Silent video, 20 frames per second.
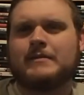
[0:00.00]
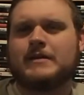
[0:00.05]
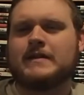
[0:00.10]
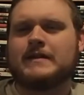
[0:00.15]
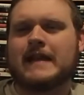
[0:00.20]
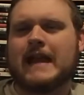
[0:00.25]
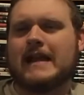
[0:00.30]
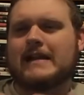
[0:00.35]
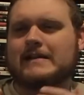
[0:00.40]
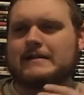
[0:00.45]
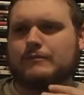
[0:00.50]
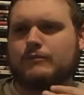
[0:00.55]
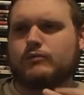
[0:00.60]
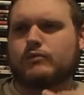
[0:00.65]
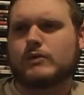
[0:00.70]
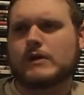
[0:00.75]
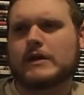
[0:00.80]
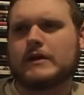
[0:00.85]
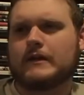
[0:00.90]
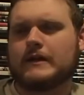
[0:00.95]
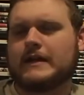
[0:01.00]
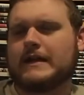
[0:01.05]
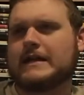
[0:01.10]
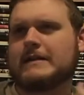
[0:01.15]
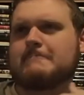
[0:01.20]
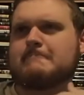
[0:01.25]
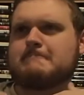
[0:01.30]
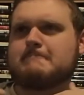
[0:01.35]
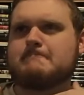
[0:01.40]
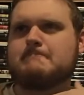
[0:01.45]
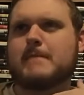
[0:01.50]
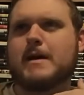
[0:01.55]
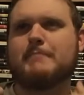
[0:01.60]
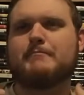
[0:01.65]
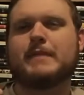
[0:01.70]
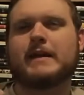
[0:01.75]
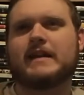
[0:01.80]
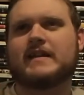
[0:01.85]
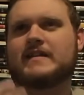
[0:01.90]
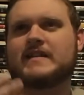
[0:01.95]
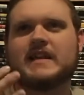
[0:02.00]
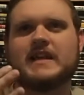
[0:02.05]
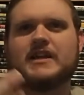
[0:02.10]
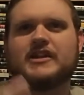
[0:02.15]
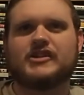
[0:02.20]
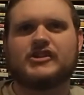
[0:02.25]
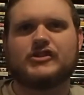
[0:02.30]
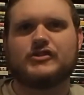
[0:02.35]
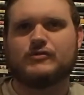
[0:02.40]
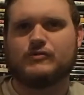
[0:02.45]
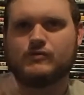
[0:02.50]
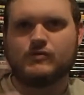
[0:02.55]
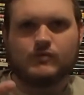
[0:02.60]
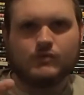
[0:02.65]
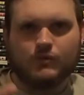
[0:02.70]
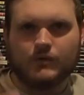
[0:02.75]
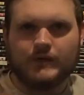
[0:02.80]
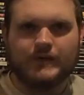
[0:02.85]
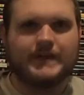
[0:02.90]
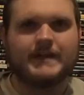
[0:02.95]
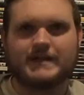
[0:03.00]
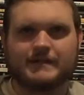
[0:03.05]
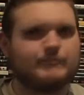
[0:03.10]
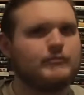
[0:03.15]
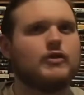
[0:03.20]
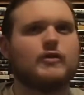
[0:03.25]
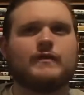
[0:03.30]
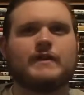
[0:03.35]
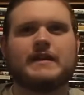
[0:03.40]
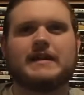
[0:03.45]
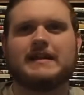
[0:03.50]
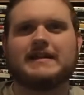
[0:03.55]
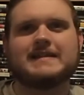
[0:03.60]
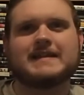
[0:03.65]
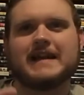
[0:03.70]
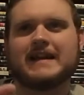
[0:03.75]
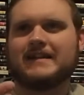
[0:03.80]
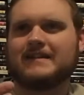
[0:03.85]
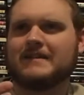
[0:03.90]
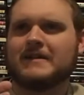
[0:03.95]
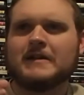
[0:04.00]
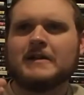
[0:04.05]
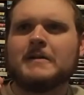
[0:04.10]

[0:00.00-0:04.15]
That's really my biggest issue with this movie, is that